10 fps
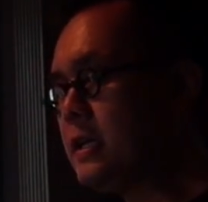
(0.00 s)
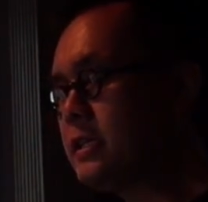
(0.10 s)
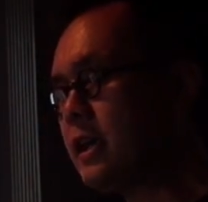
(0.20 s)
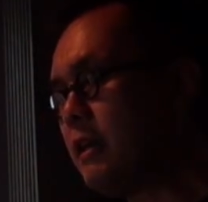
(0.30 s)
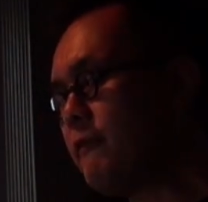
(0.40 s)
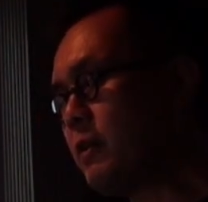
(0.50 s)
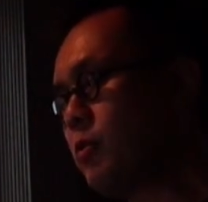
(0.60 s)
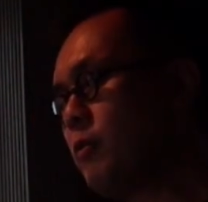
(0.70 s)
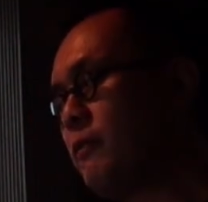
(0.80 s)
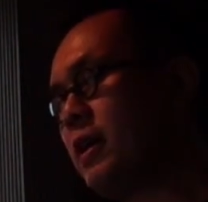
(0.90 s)
Side effect
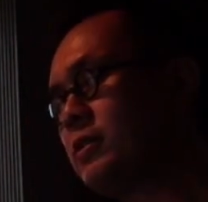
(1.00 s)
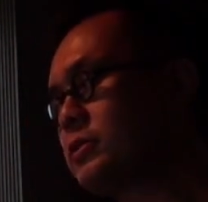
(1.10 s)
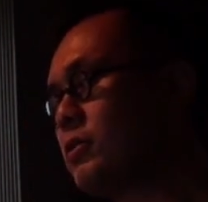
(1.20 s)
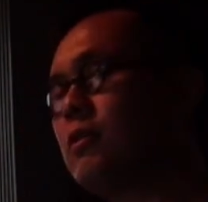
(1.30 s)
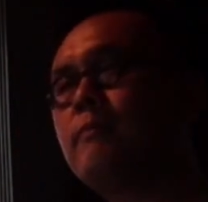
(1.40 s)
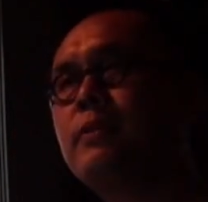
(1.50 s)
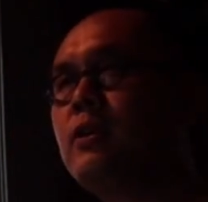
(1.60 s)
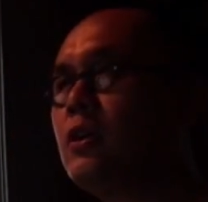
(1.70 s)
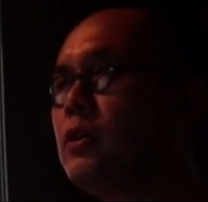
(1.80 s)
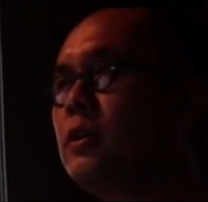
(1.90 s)
profiles are,
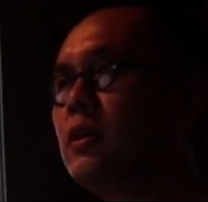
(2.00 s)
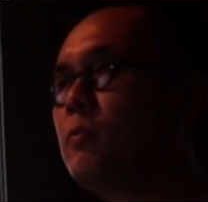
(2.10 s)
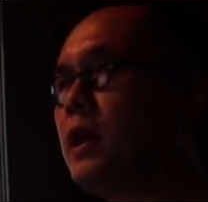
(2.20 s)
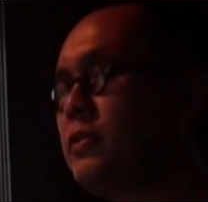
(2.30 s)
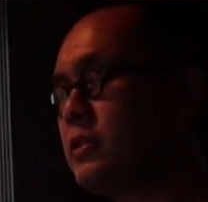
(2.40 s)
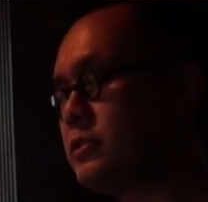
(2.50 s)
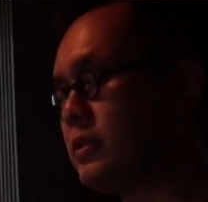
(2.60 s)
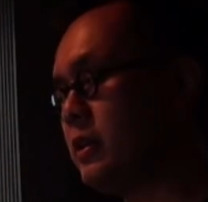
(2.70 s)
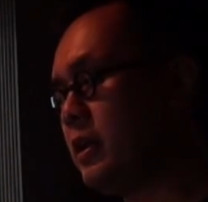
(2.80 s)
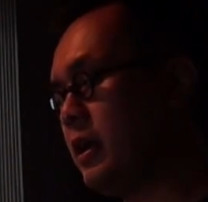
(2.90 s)
you know, you hear about this,
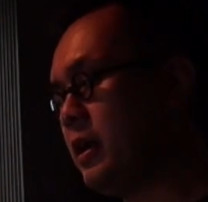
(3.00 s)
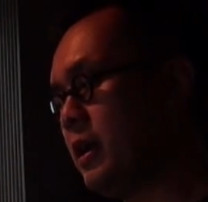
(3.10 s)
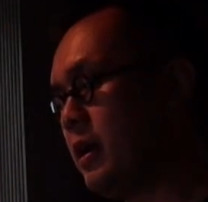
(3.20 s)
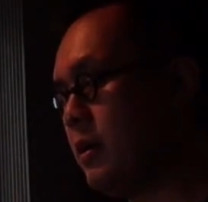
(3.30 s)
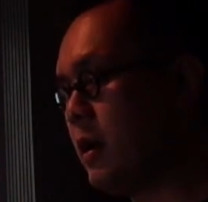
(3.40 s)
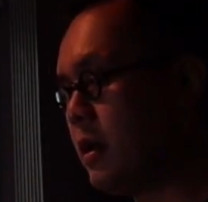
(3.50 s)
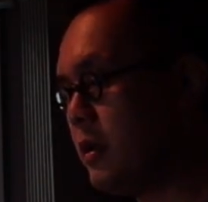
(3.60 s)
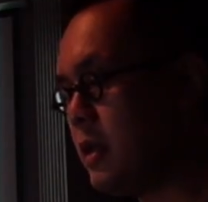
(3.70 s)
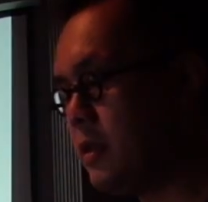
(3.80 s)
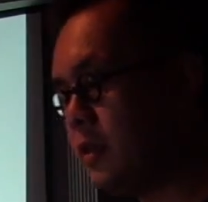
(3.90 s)
and, and I,
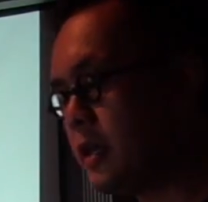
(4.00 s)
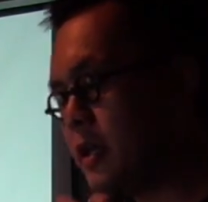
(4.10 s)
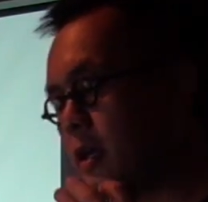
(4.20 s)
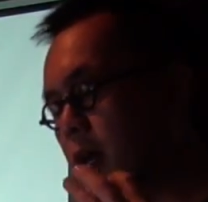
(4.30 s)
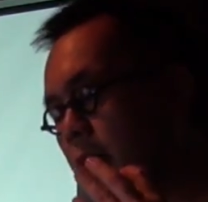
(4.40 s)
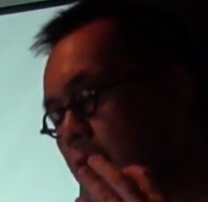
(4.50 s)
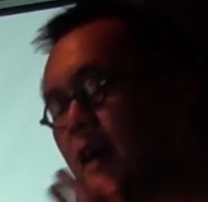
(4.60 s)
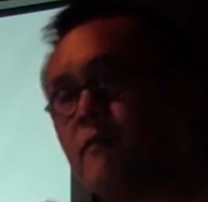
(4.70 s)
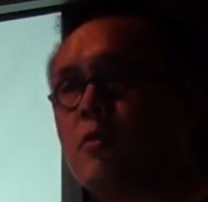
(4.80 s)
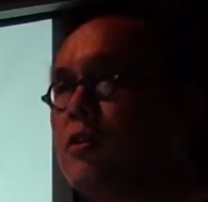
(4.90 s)
I, the, I
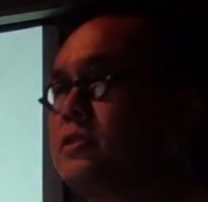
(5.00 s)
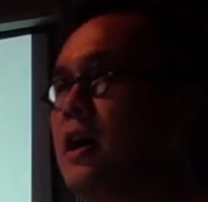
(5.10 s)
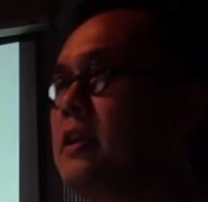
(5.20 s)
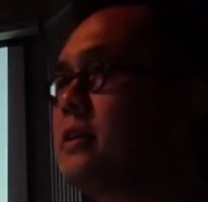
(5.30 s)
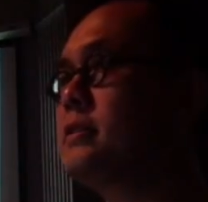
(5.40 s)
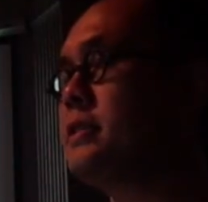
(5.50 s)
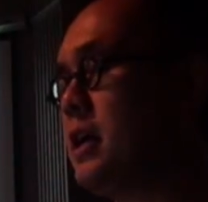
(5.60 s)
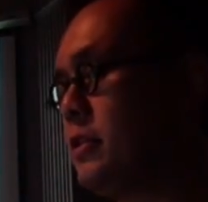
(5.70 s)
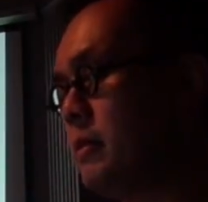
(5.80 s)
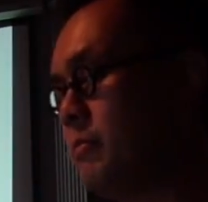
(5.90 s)
have them all signed a
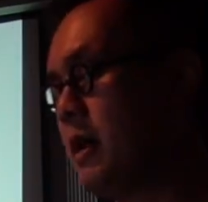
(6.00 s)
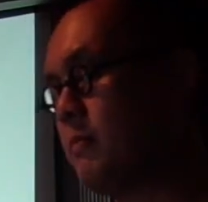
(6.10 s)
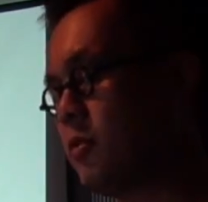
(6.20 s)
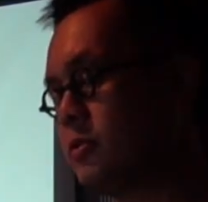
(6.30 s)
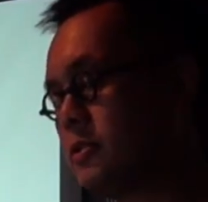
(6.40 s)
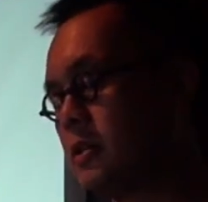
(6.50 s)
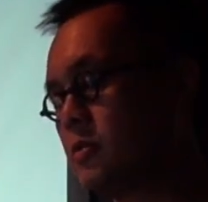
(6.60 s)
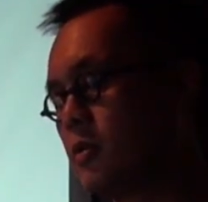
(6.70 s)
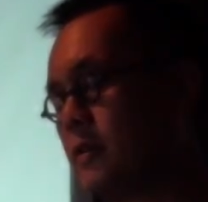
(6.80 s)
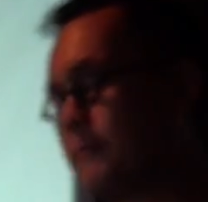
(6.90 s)
consent that Bob
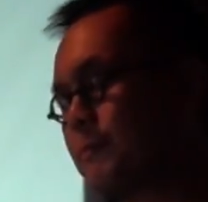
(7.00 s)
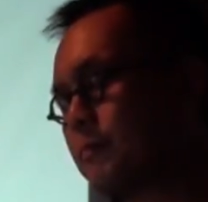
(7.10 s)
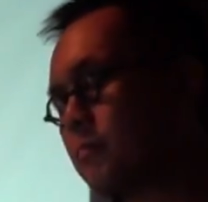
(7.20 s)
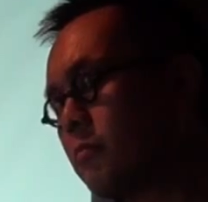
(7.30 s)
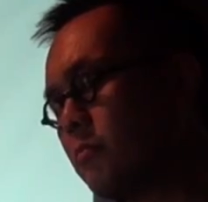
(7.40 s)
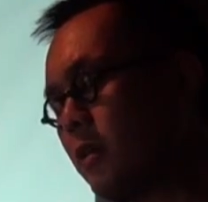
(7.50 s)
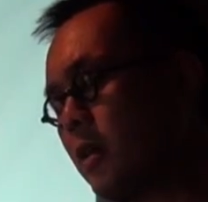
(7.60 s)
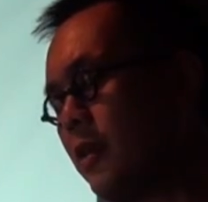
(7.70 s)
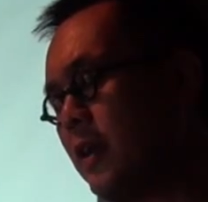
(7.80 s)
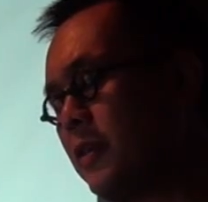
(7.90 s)
Bernstein's written
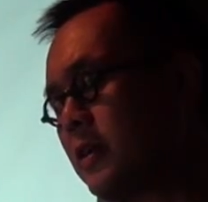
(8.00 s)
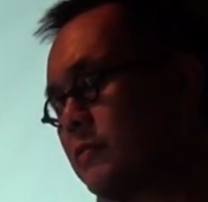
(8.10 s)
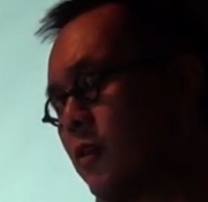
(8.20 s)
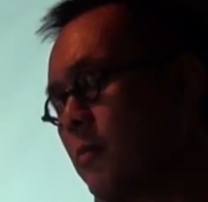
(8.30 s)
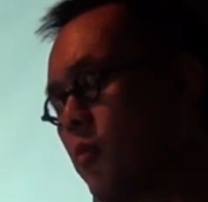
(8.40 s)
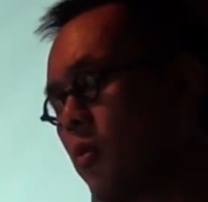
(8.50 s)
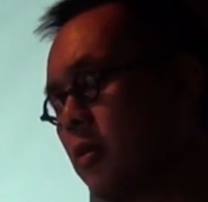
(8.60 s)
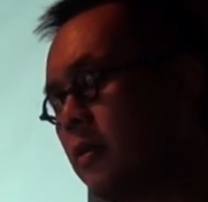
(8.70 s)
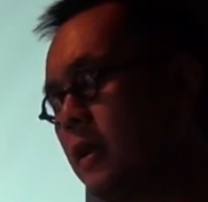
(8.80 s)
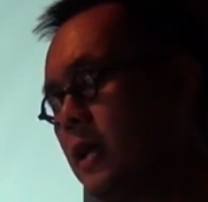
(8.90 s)
that I think is very
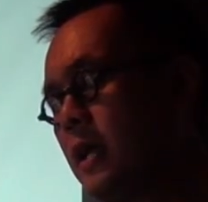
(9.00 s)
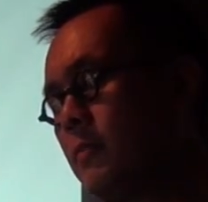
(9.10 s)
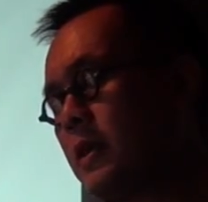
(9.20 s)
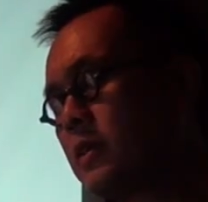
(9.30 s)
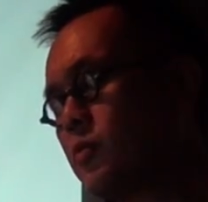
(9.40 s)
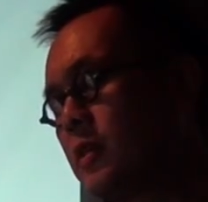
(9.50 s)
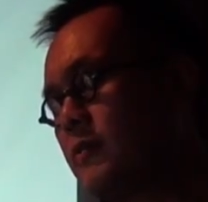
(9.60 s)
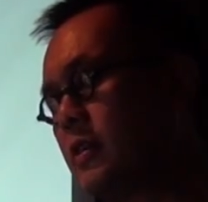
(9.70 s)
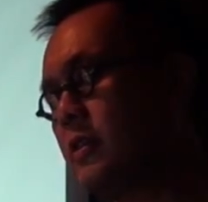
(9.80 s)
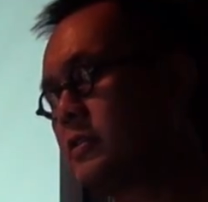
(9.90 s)
important because we
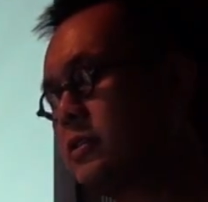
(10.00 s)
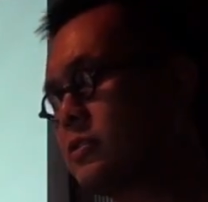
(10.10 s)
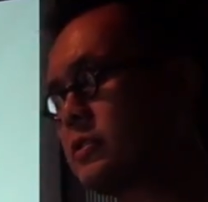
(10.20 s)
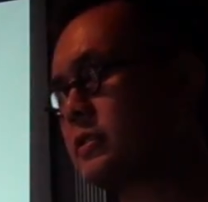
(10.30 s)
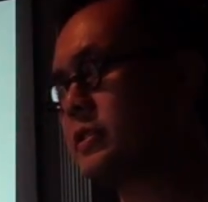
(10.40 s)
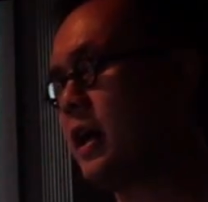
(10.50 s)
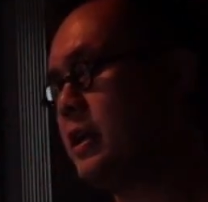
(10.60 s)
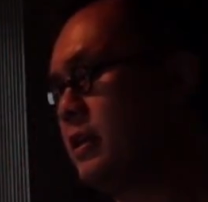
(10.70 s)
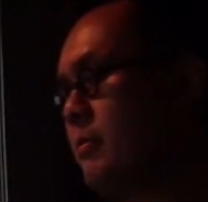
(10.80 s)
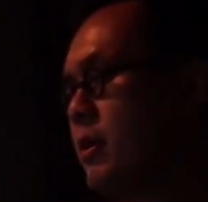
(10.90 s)
live in a litigious
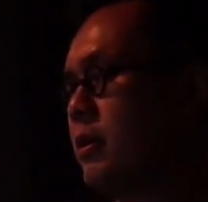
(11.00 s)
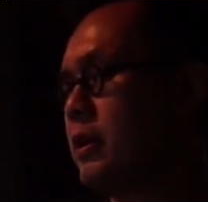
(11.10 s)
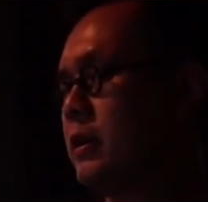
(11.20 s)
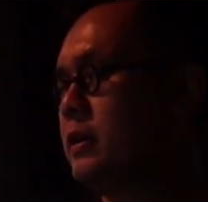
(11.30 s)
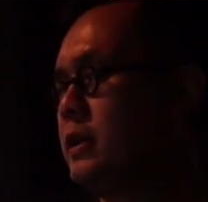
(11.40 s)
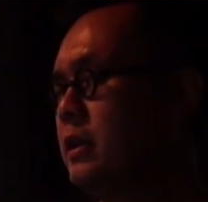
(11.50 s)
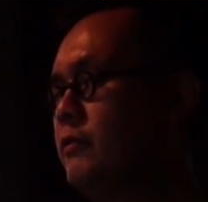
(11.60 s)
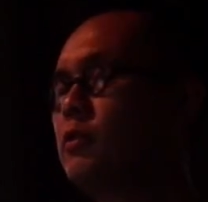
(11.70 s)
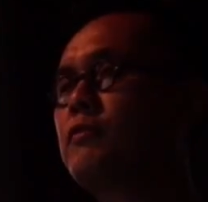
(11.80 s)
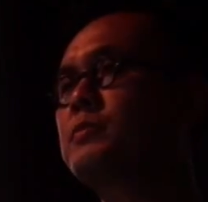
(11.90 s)
society in America.
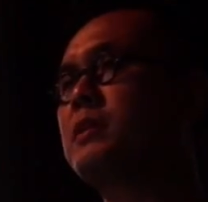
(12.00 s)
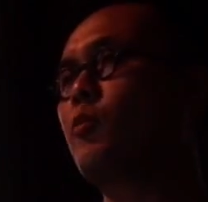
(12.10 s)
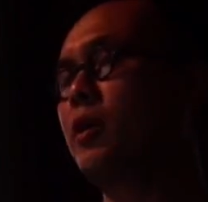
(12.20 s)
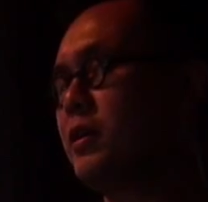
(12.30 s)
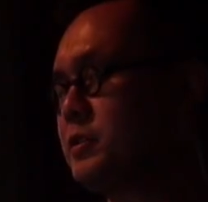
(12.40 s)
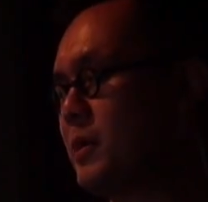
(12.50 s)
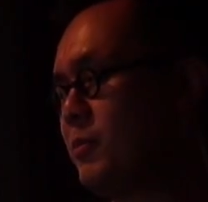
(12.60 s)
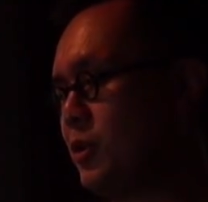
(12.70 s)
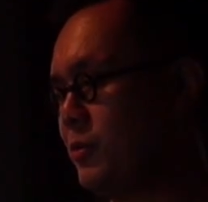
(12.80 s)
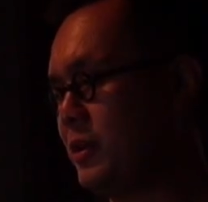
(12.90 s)
If you're from somewhere else,
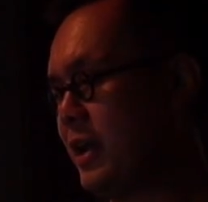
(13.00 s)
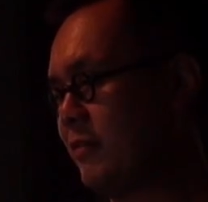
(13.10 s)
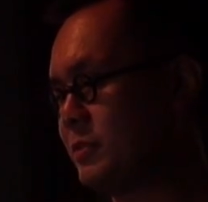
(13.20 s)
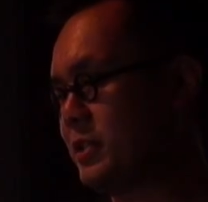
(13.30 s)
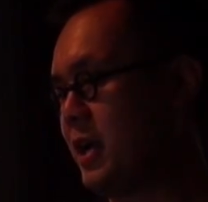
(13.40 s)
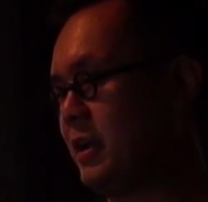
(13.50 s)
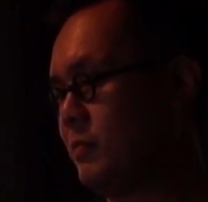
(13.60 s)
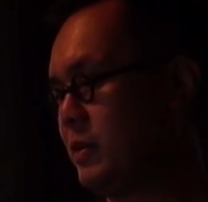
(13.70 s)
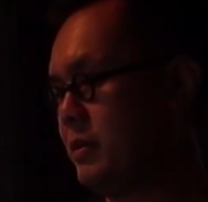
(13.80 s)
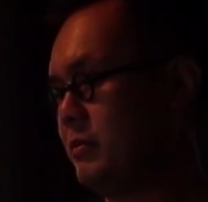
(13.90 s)
maybe you don't need to have them sign it,
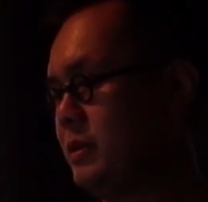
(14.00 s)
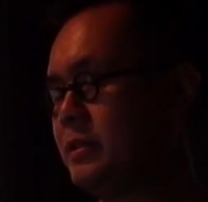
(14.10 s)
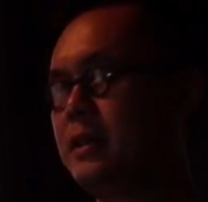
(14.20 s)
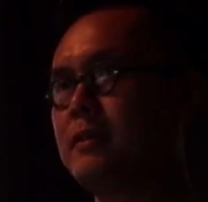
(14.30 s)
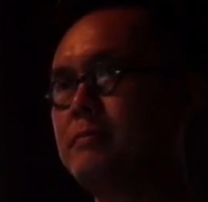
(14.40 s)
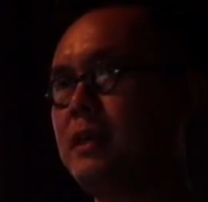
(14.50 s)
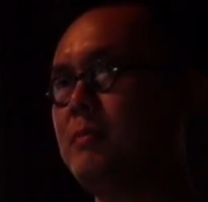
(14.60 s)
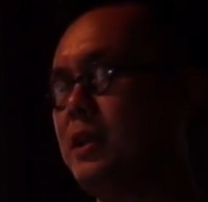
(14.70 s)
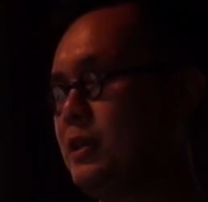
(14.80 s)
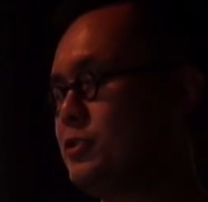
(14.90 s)
but it, it's like a
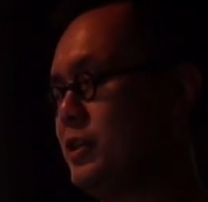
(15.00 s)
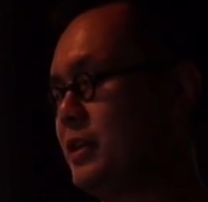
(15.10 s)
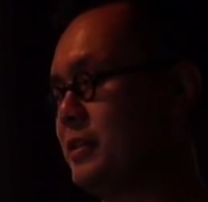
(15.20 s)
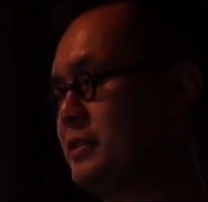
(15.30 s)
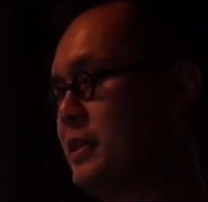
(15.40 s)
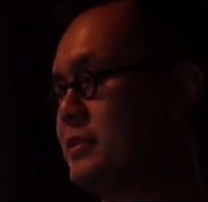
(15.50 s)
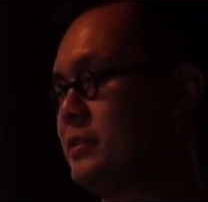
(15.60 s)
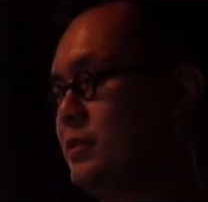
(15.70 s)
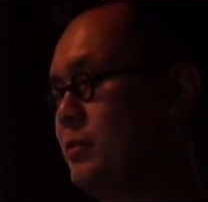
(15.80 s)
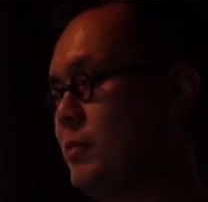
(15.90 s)
10 page thing that says
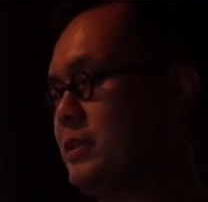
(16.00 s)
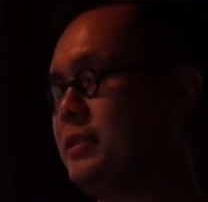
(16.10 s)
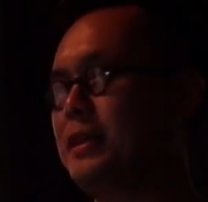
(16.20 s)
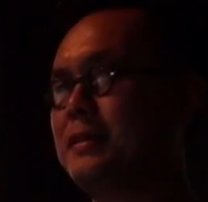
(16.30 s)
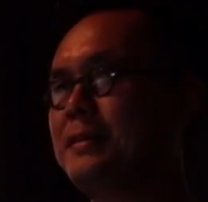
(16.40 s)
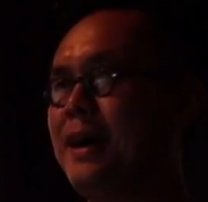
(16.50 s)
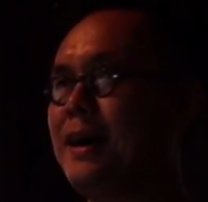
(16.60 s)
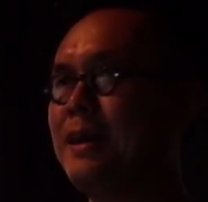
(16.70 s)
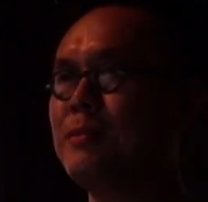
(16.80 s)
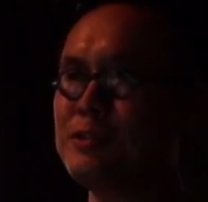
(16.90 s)
you basically can
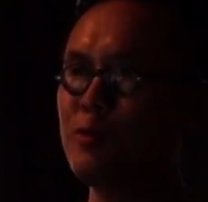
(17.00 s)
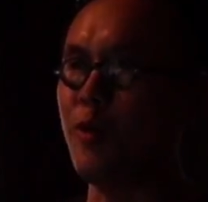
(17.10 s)
die, but you